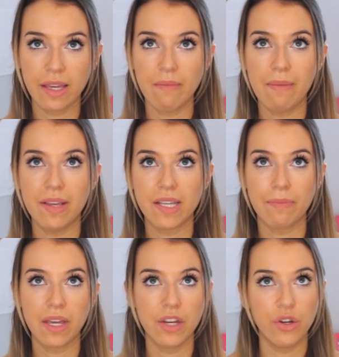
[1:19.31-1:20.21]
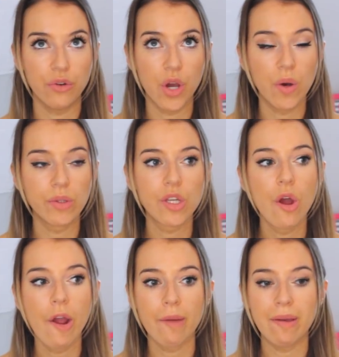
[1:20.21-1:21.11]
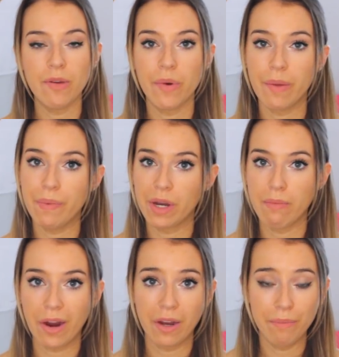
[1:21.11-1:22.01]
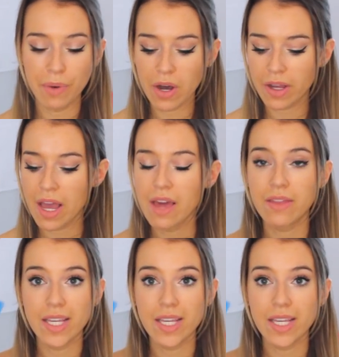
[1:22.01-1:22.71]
like maybe something in your notes, or maybe you want to bookmark a book.